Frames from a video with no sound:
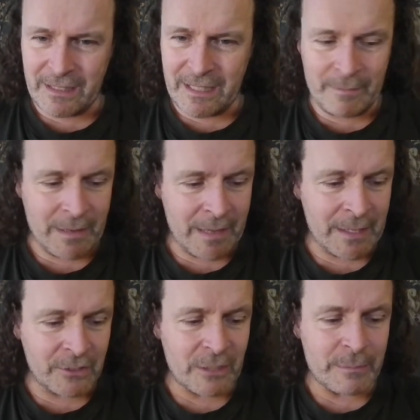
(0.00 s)
And
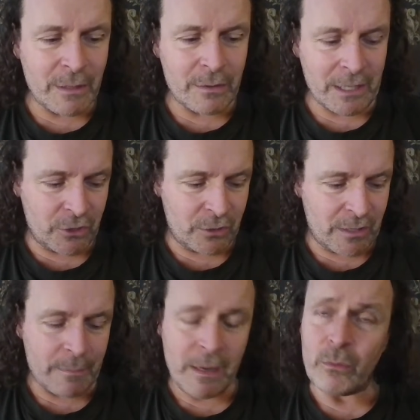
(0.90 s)
then some of the things you
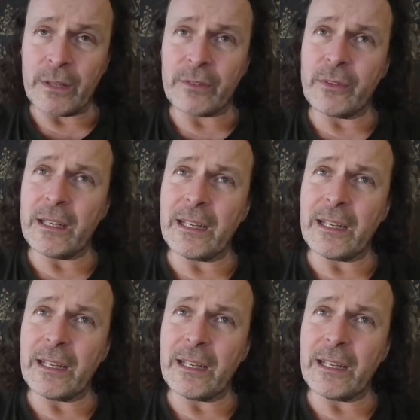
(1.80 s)
come up with,